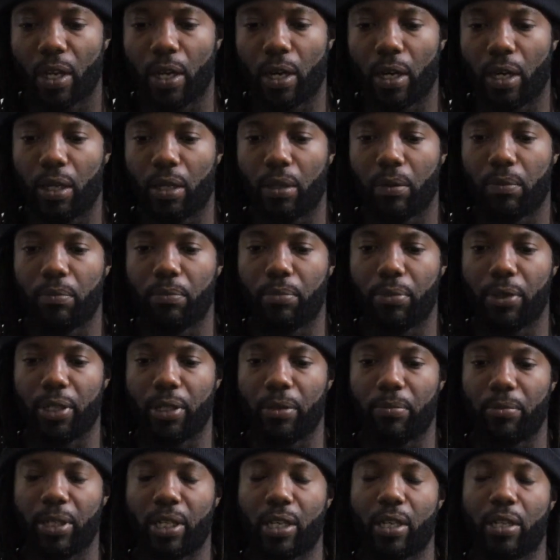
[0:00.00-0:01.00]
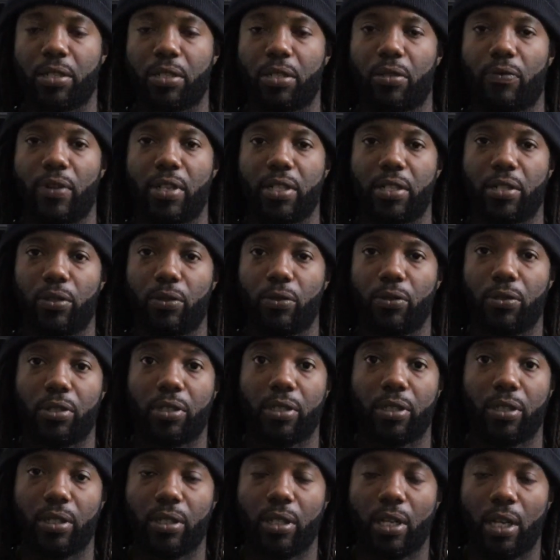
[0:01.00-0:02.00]
Um, but because of the
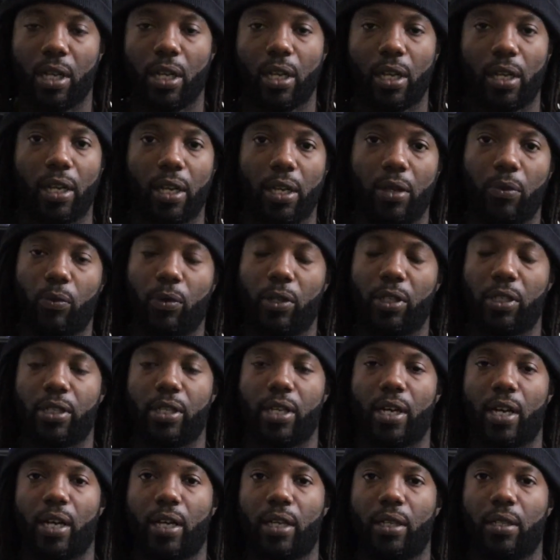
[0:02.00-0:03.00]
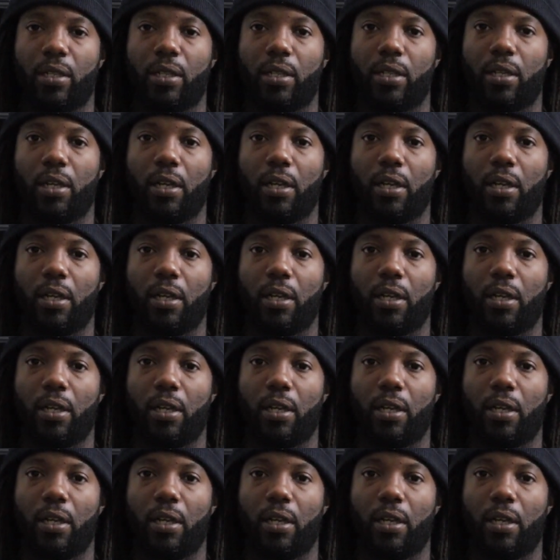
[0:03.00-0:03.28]
resolution and whatnot,